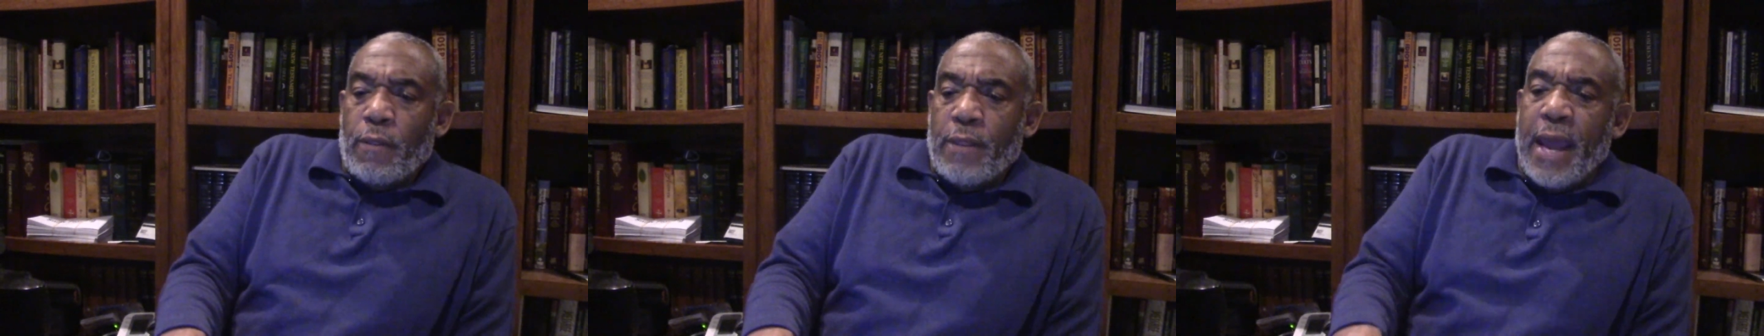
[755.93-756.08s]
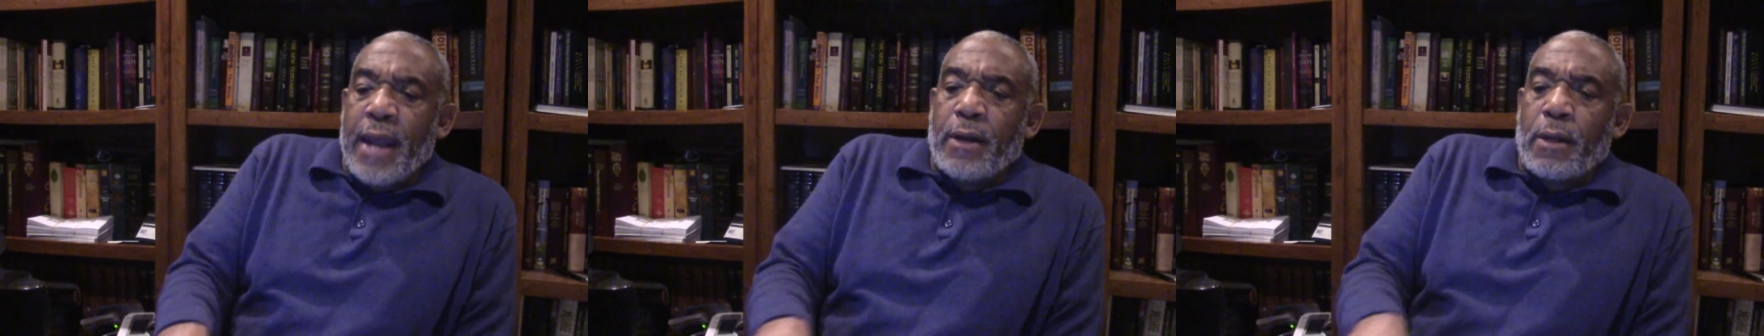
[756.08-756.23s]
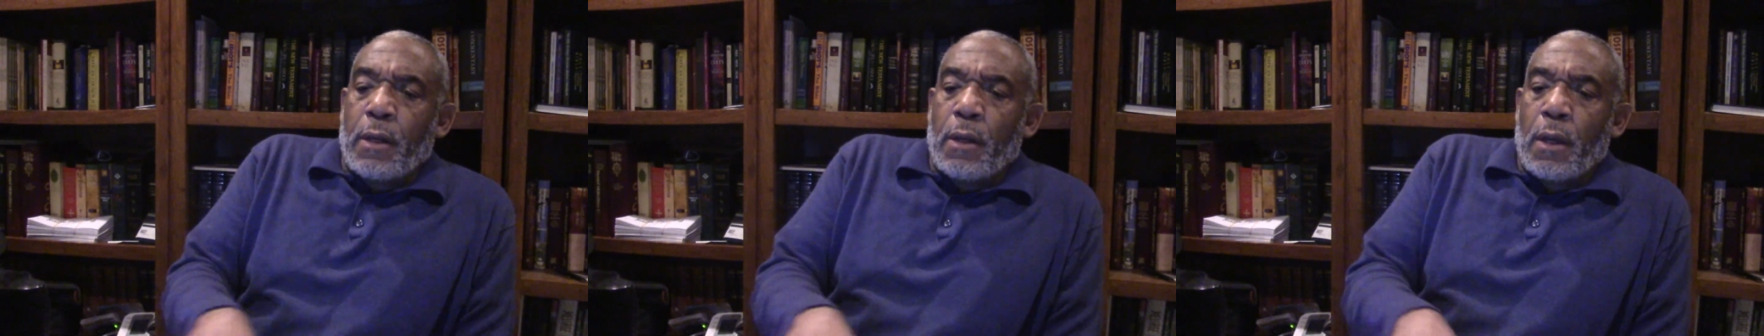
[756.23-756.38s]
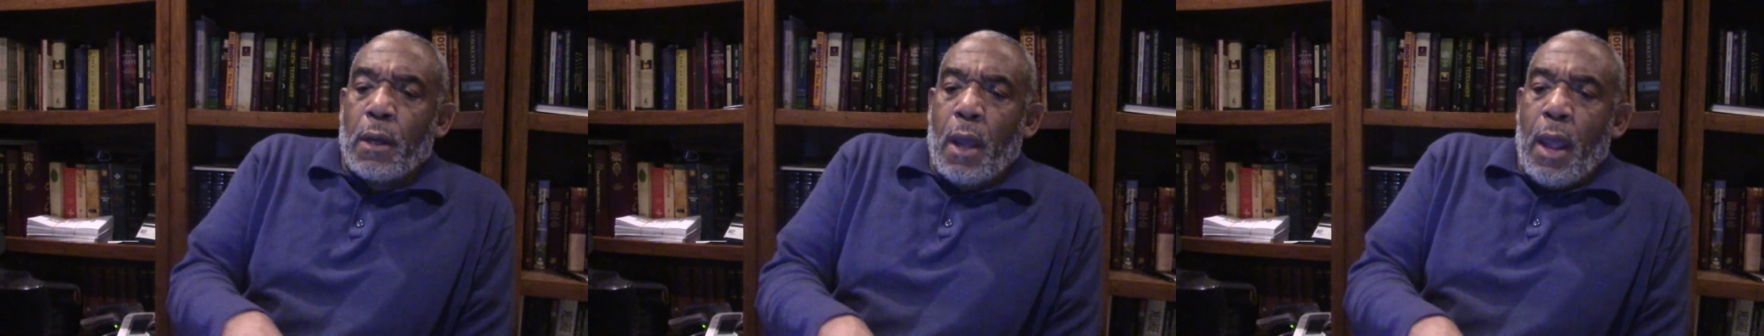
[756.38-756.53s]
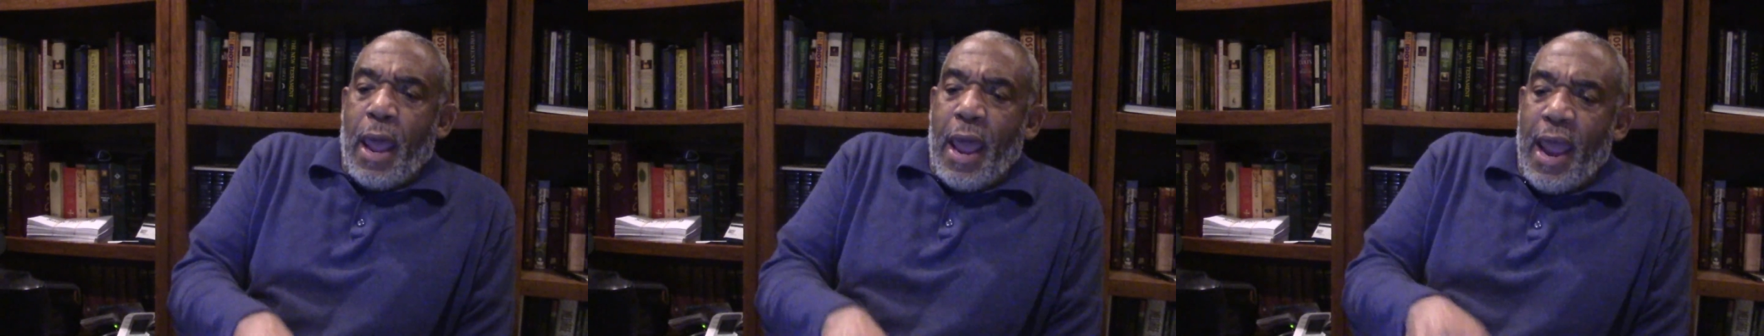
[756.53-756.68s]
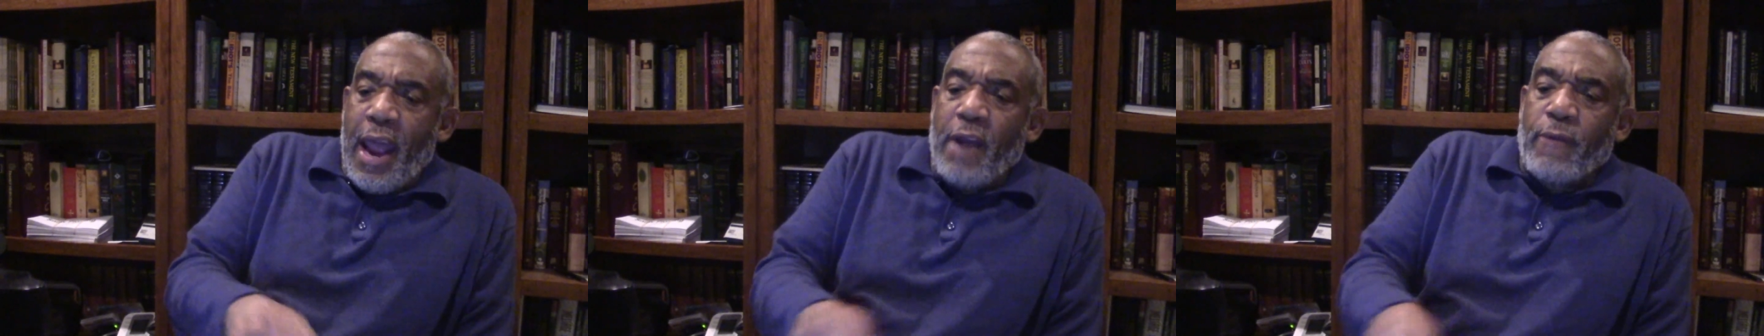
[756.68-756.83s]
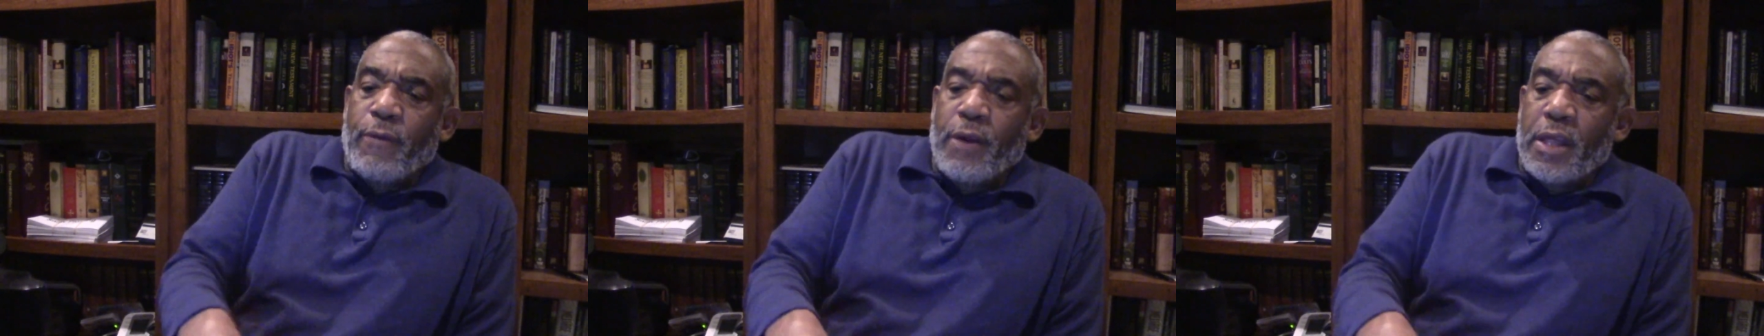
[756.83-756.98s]
that
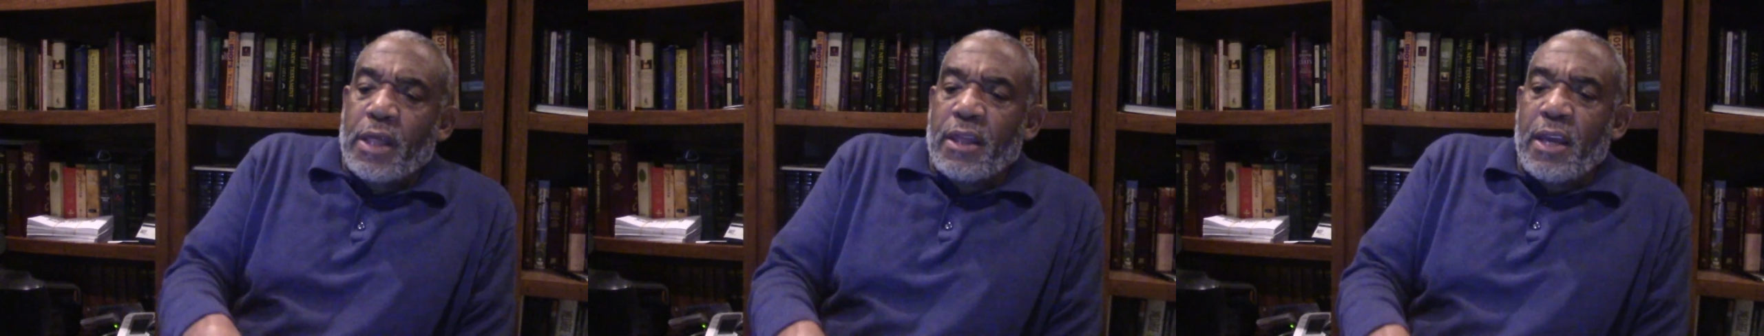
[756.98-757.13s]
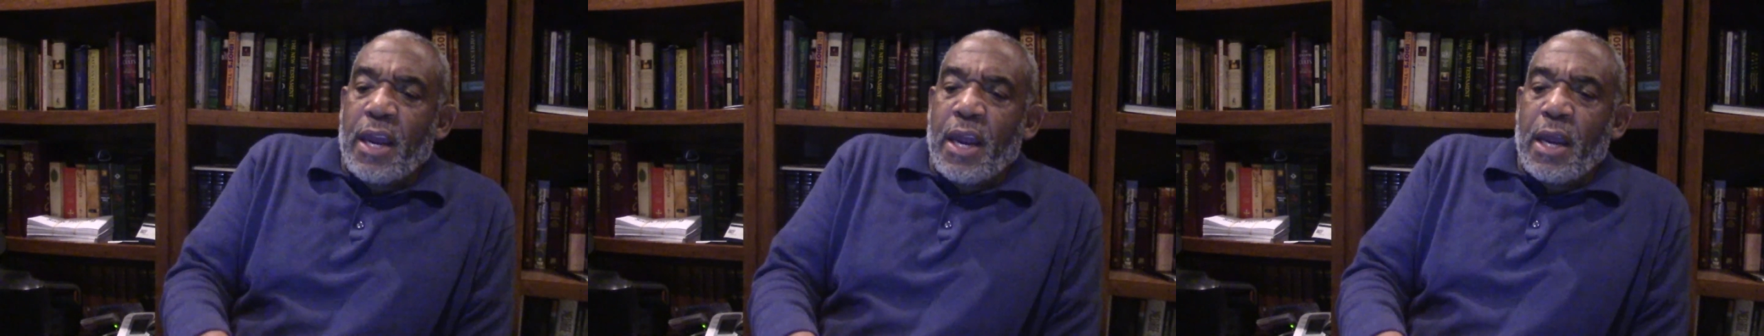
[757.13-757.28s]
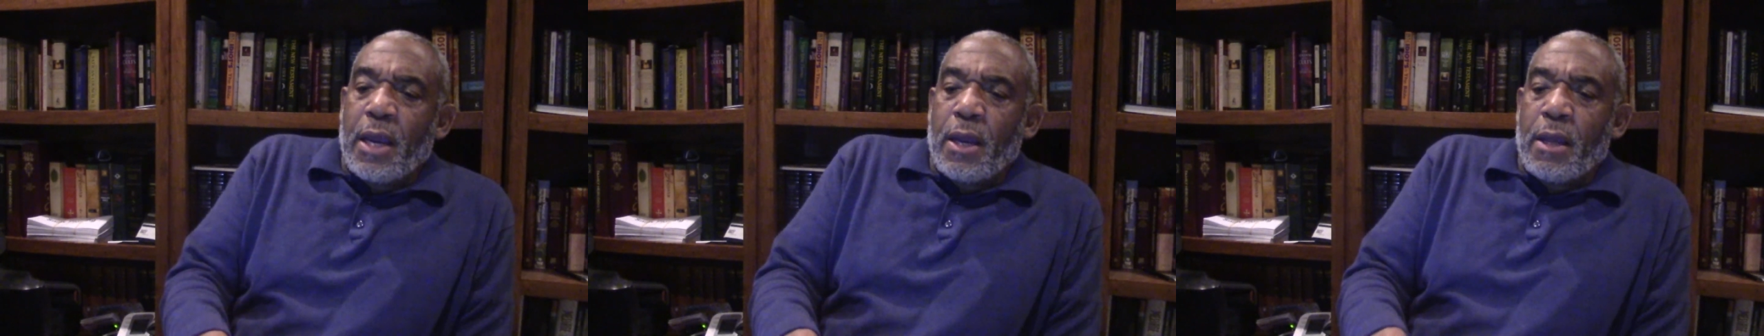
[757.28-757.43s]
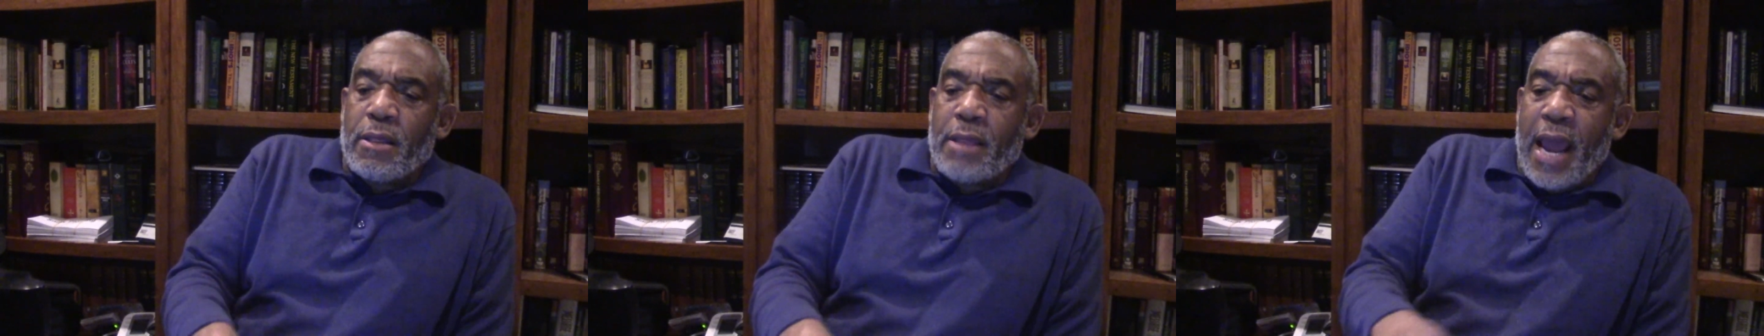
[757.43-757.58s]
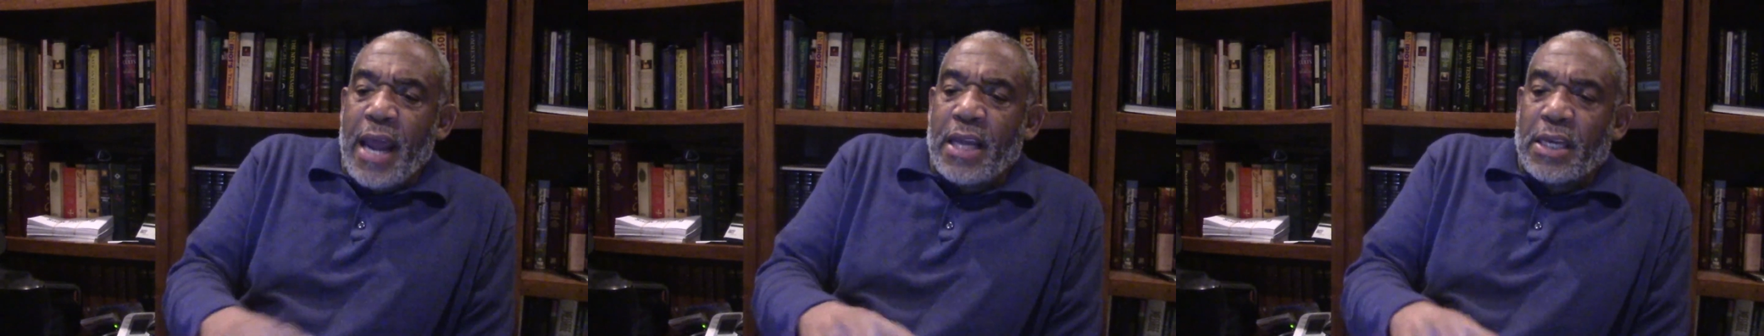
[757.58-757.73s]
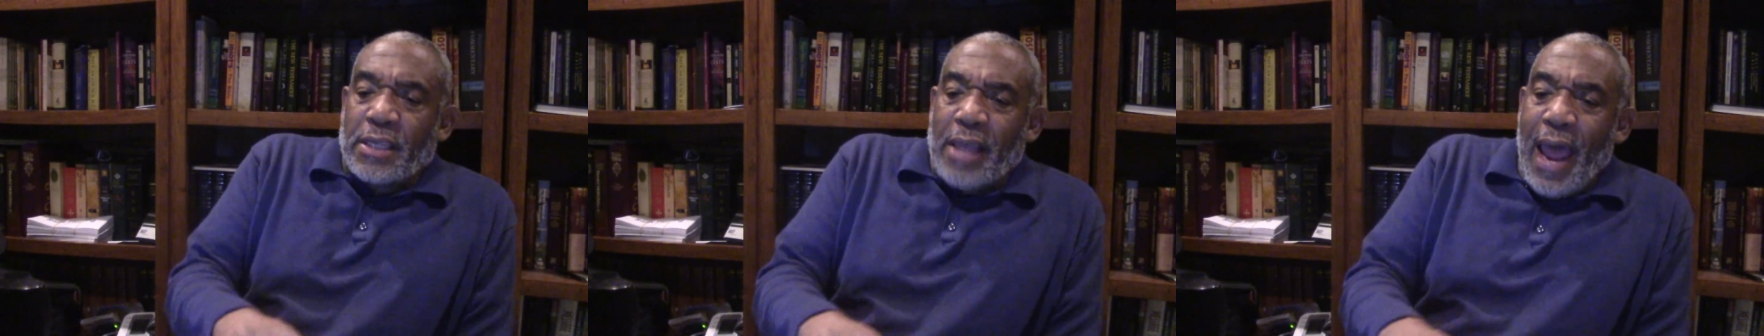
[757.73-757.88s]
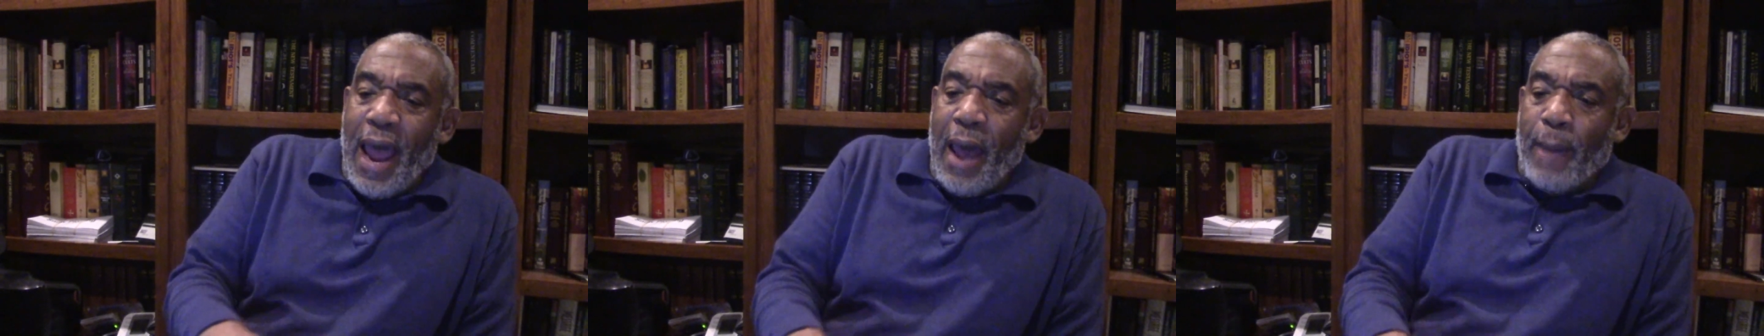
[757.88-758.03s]
everything that
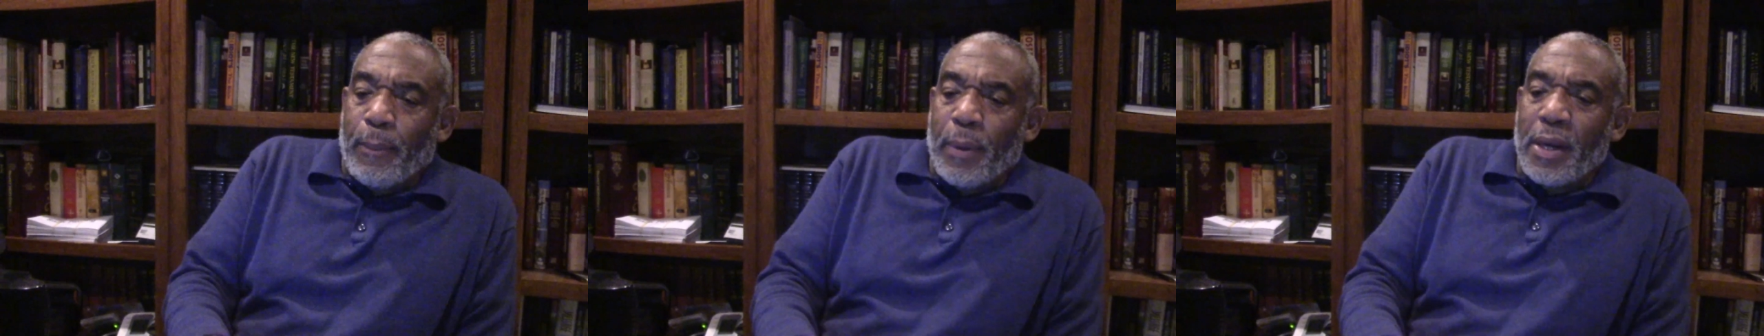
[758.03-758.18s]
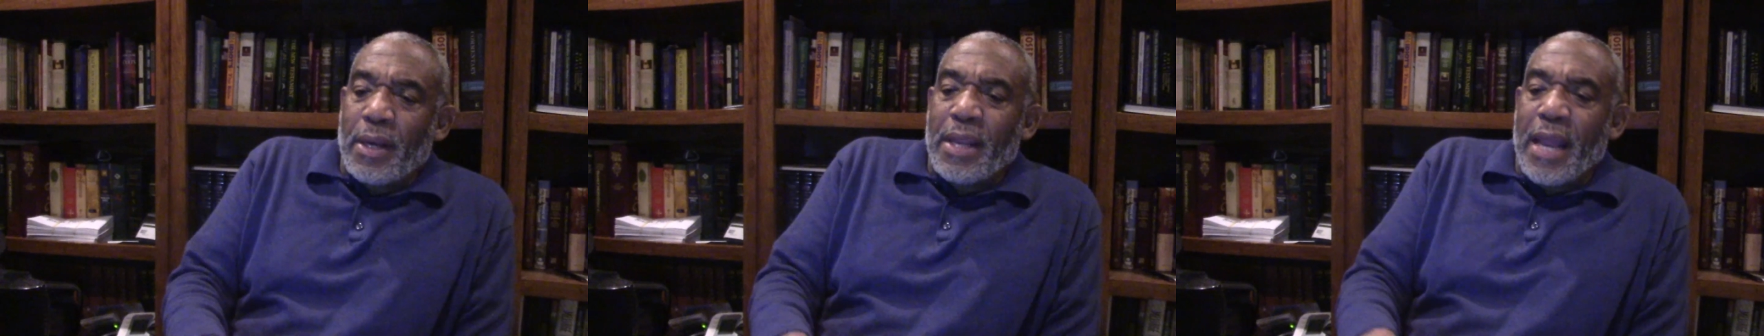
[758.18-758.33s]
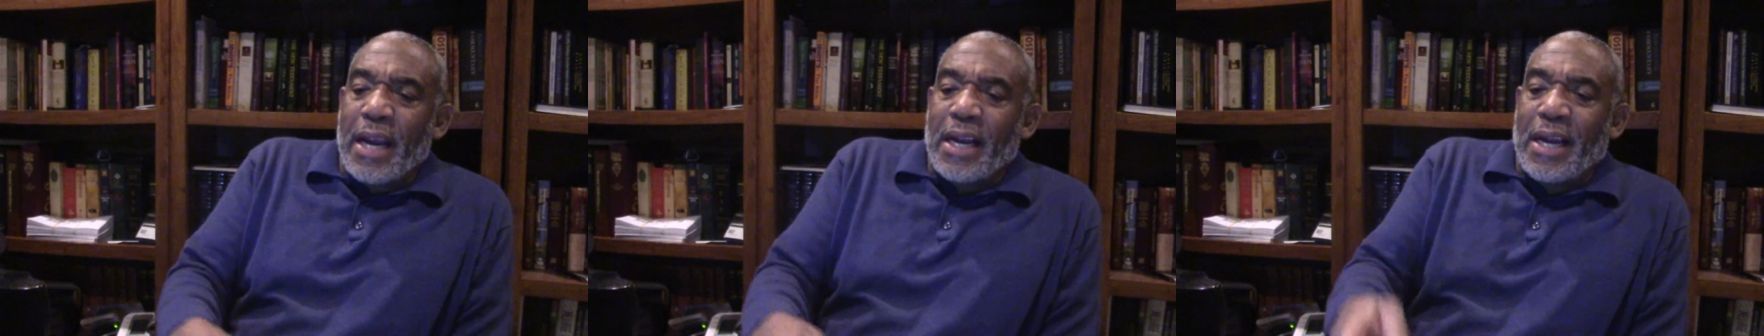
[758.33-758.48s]
has happened,